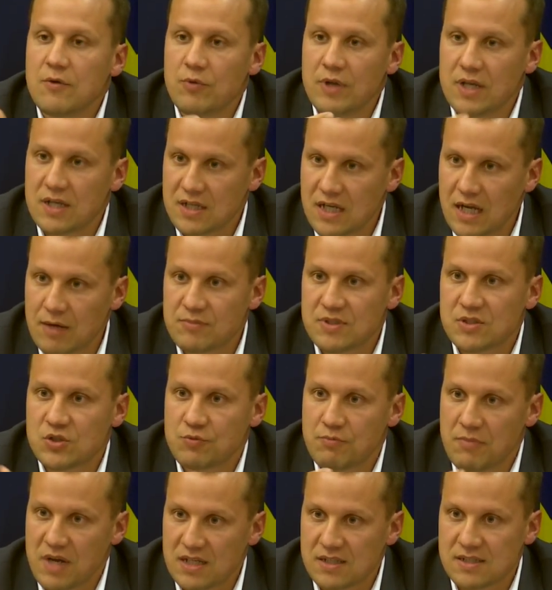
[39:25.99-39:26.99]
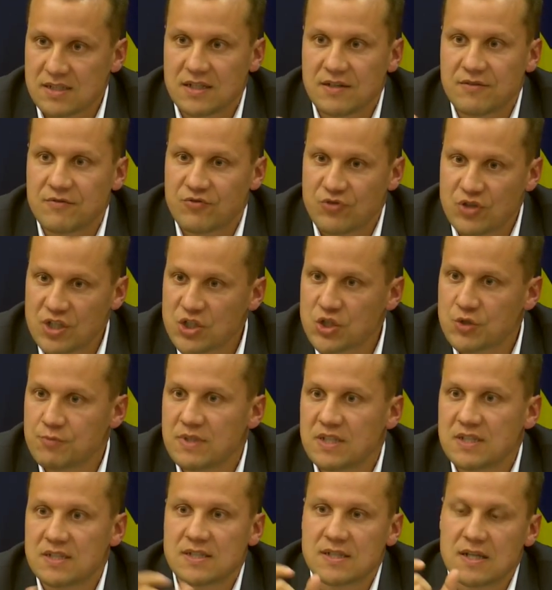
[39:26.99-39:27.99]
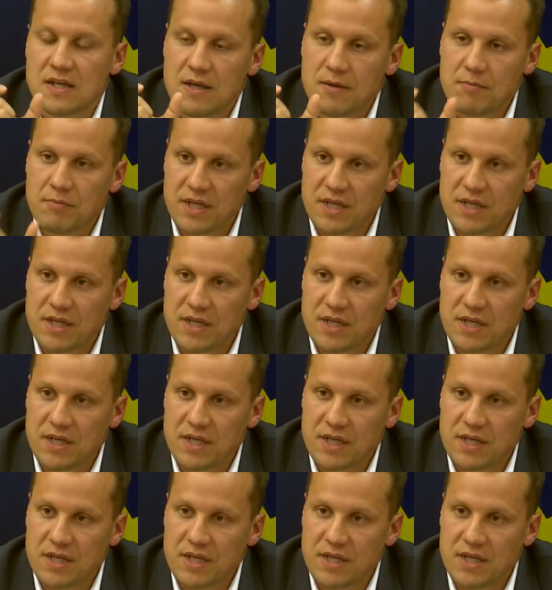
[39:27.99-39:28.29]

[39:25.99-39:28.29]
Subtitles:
when it comes to mass infringements